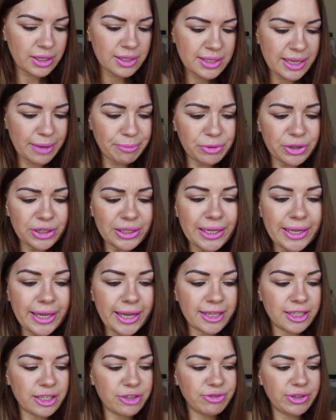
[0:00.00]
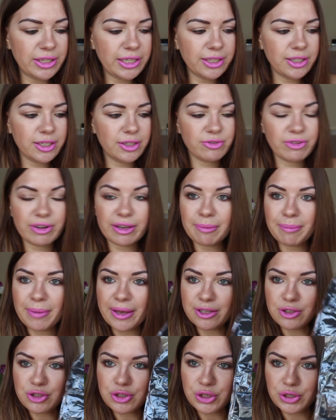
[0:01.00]
separately, and I really
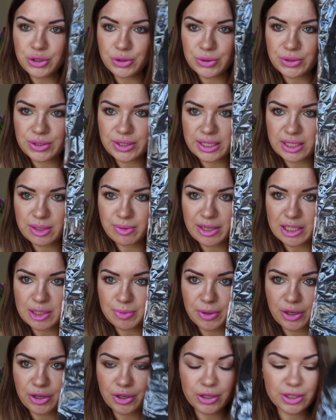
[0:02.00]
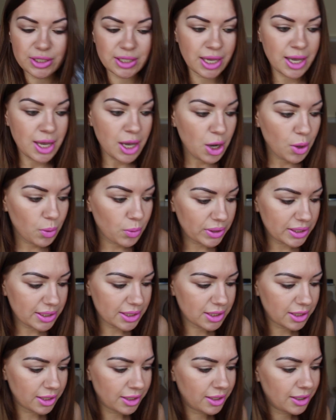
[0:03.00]
recommend to use these ones, because
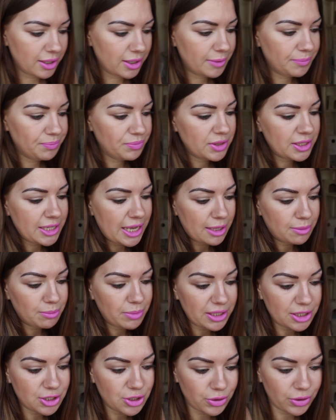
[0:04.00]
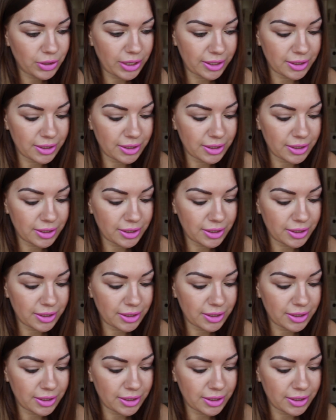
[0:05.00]
with 10 mitts